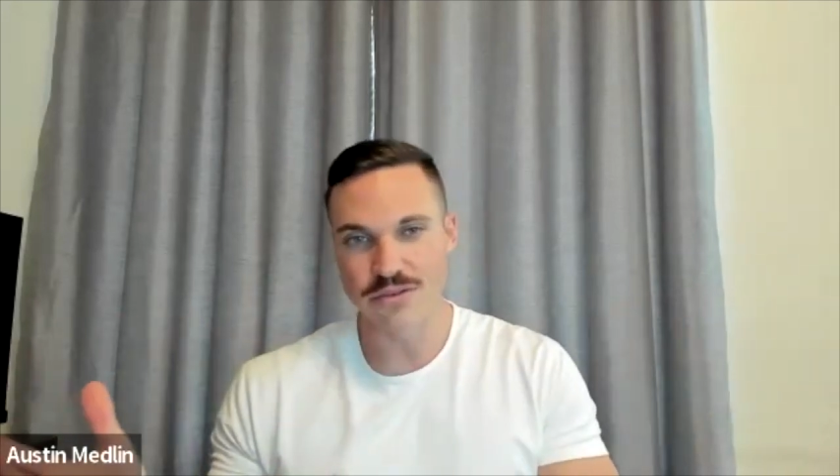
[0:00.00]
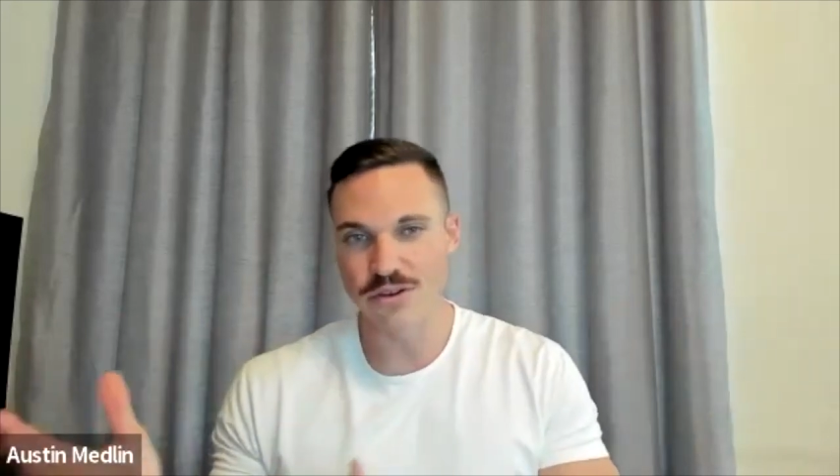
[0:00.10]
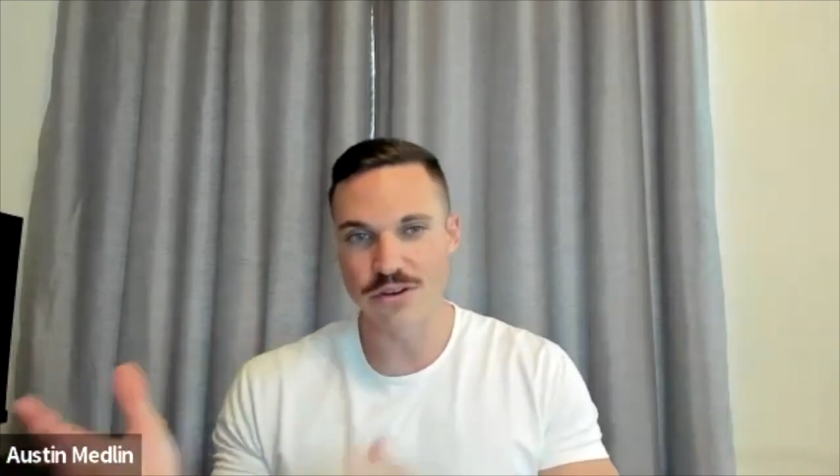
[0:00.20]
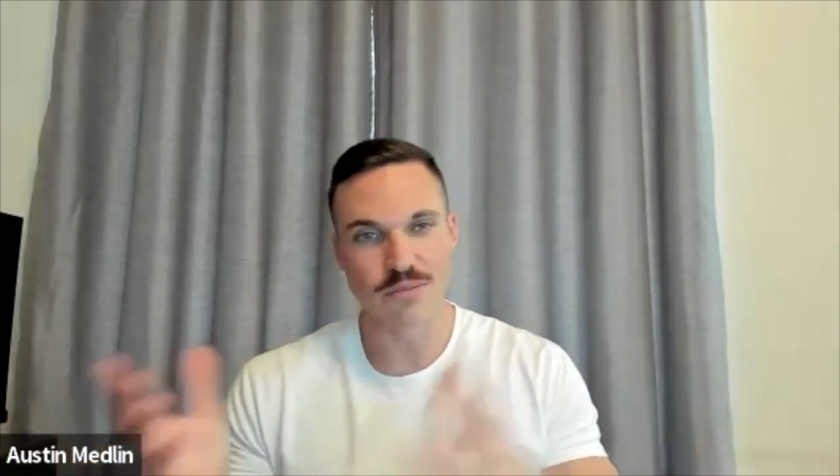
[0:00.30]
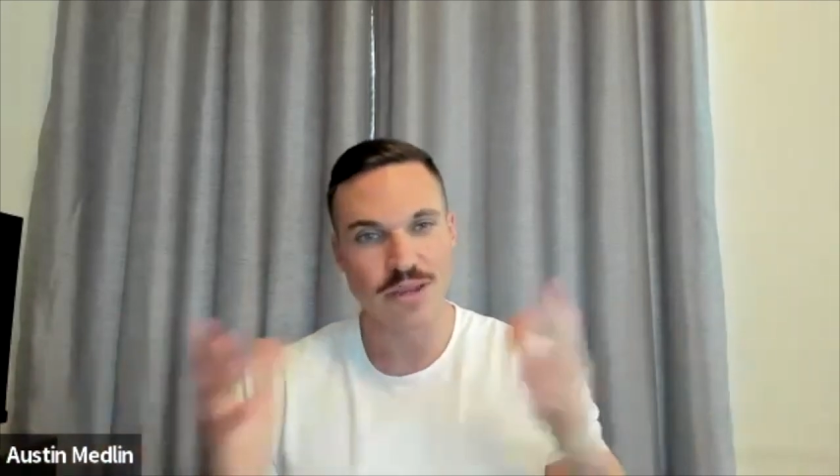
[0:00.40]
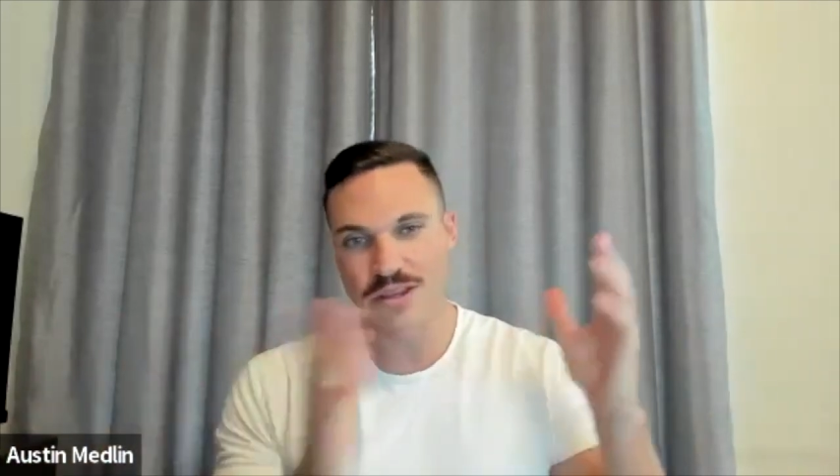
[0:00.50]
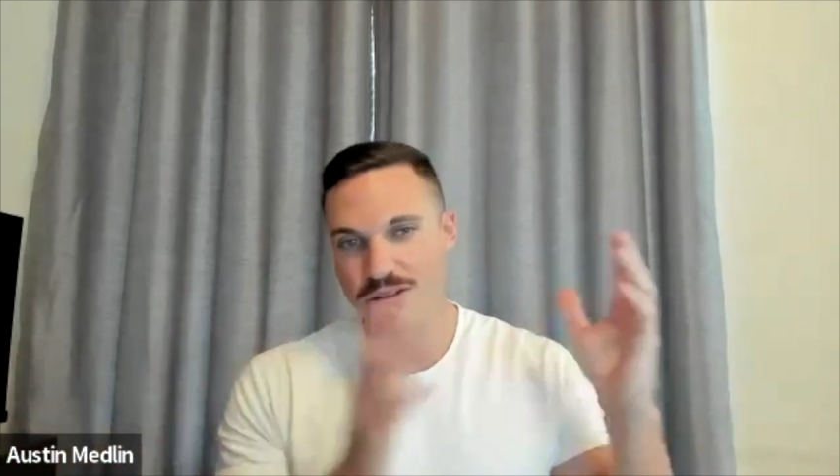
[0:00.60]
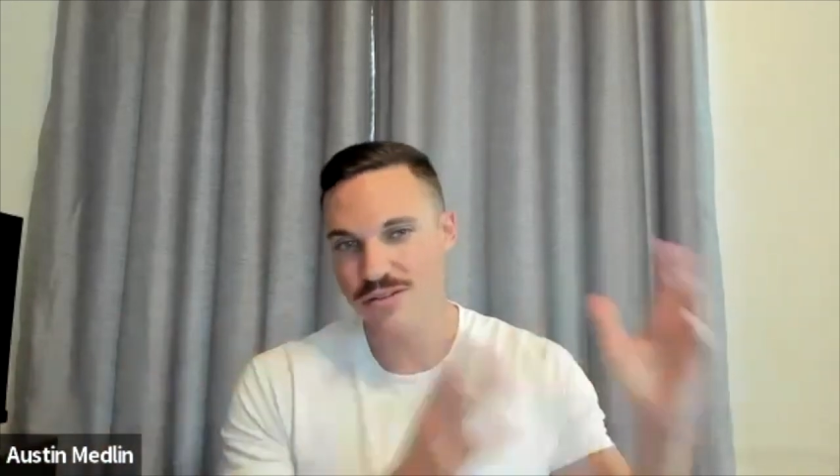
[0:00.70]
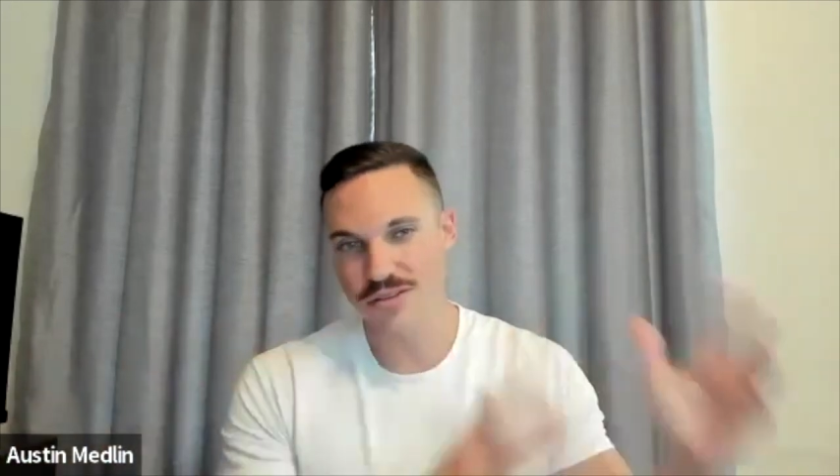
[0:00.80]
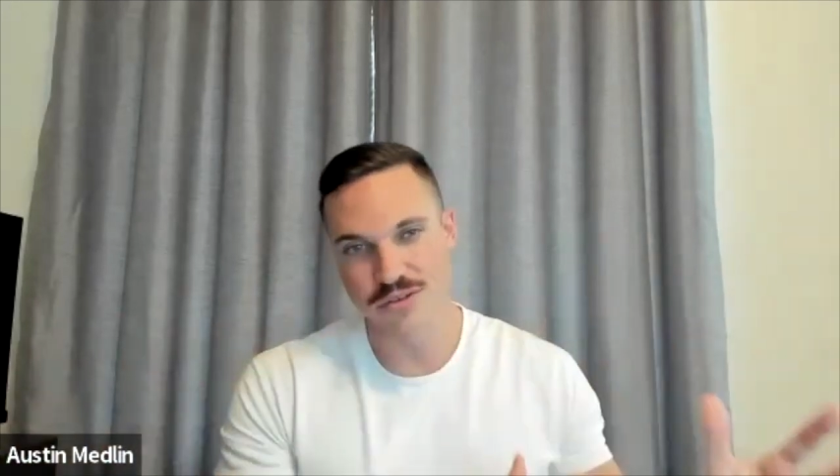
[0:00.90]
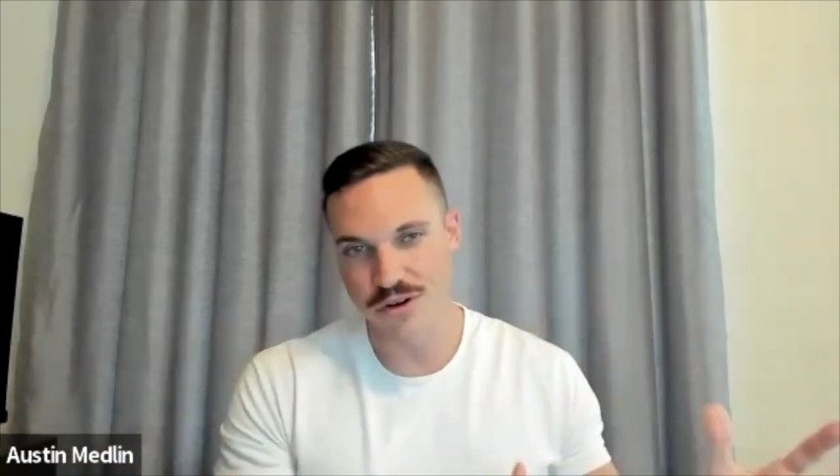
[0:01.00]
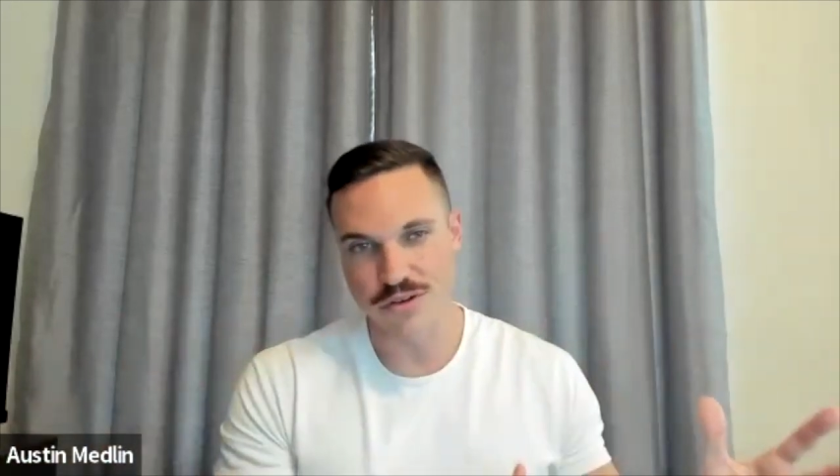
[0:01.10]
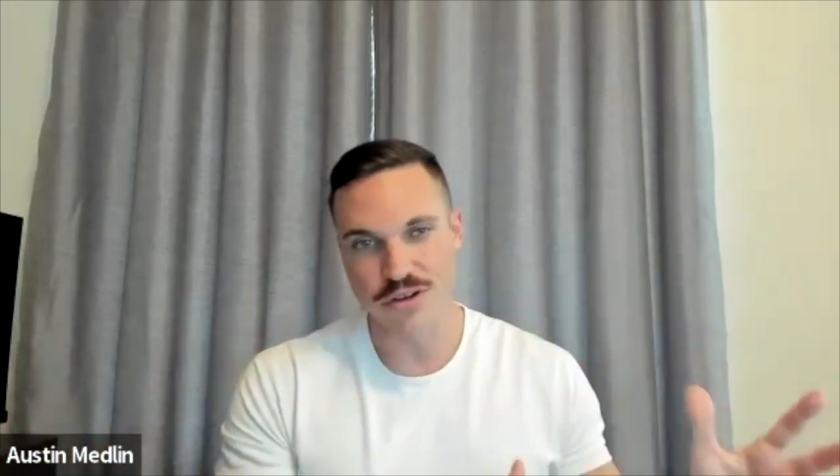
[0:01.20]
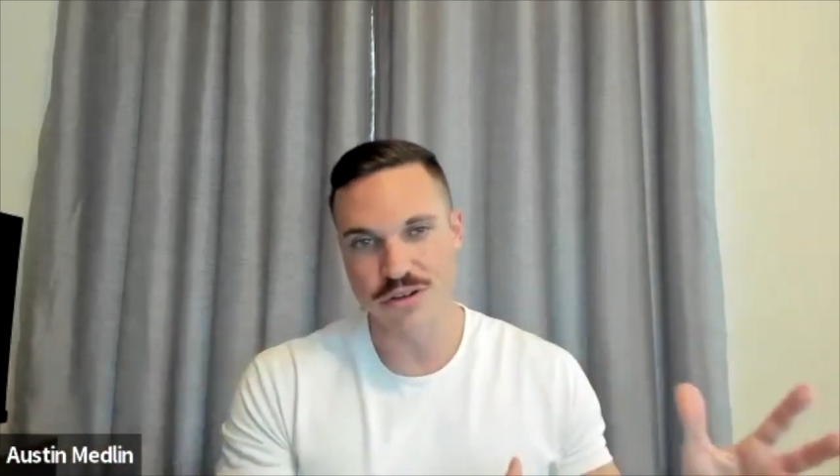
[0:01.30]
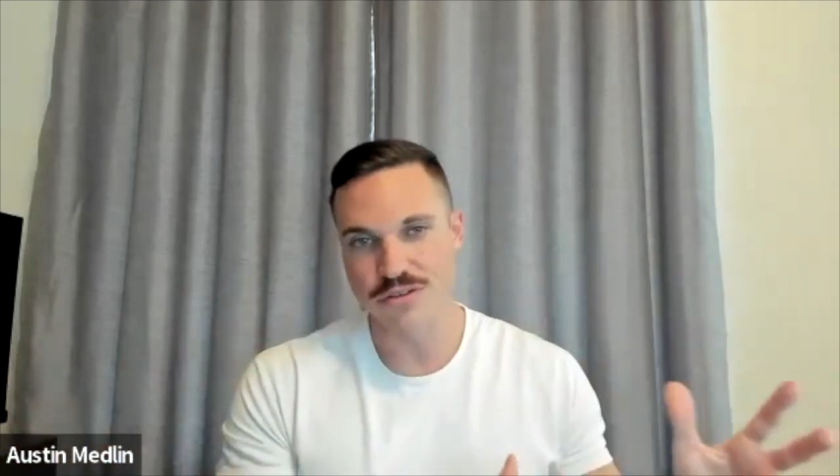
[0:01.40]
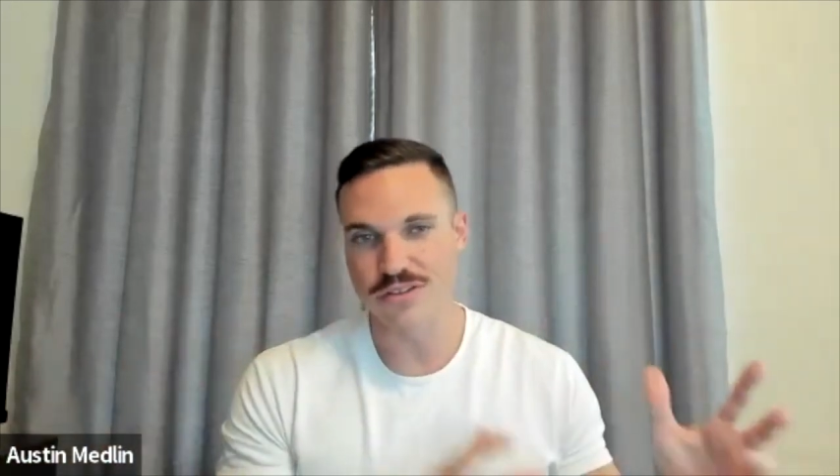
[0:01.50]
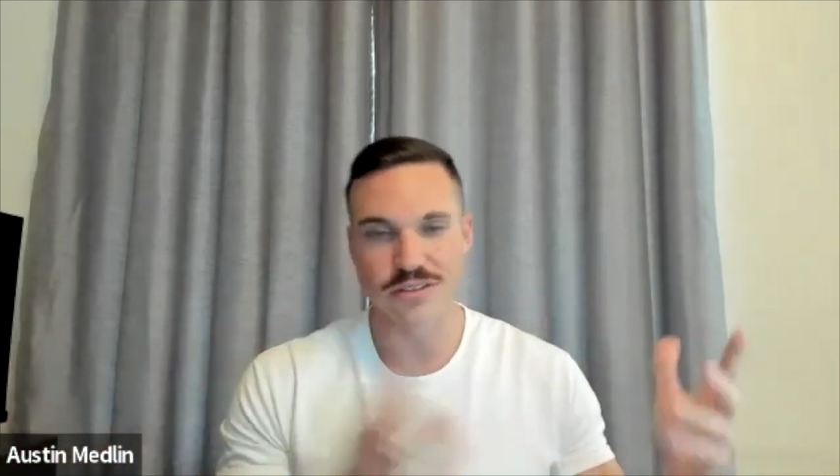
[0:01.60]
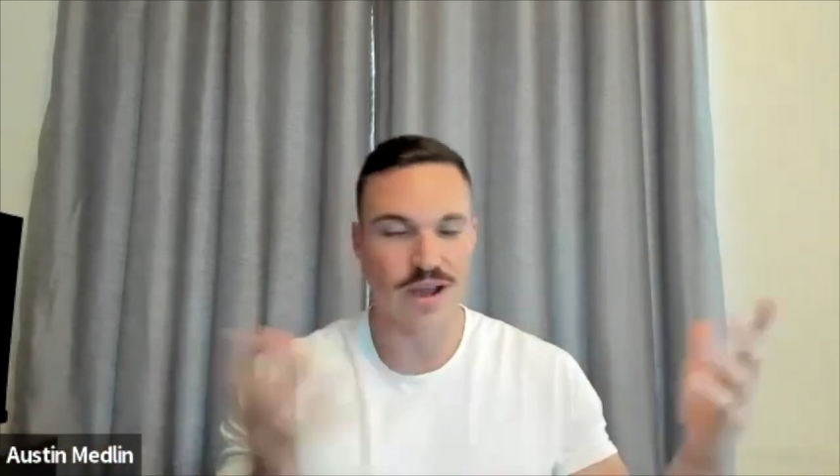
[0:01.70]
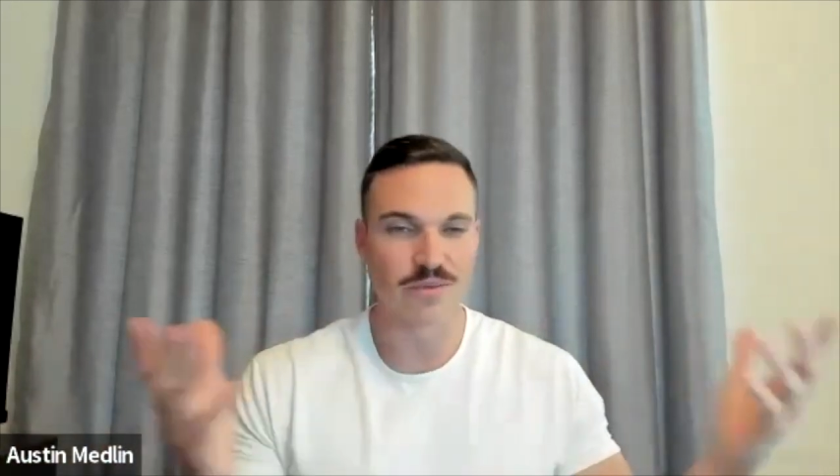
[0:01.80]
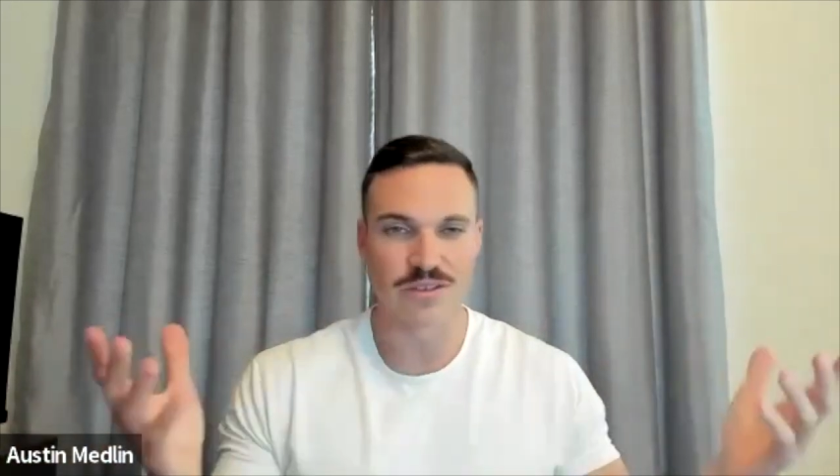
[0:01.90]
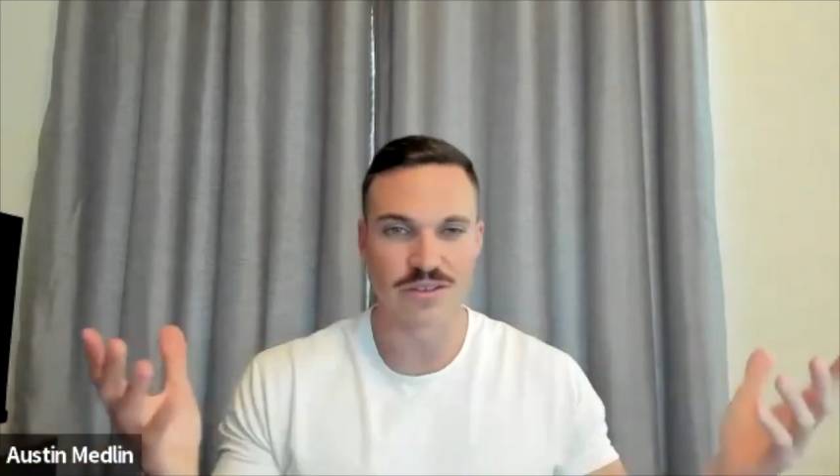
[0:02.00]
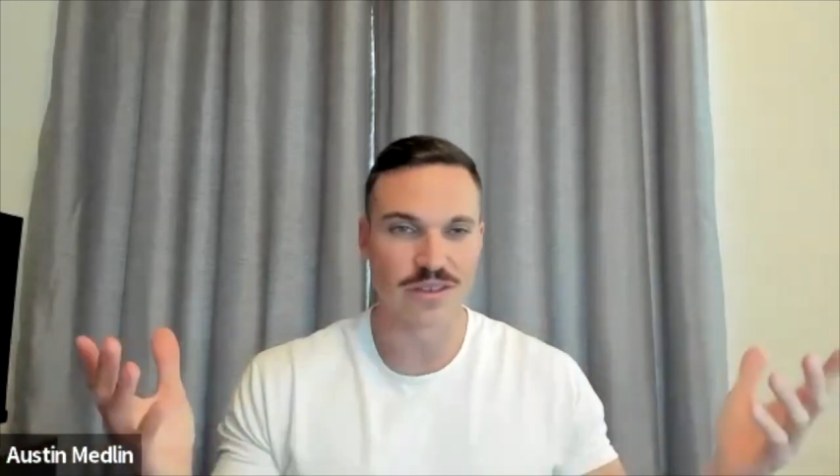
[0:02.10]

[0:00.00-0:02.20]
30 meetings, zero closes. Obviously,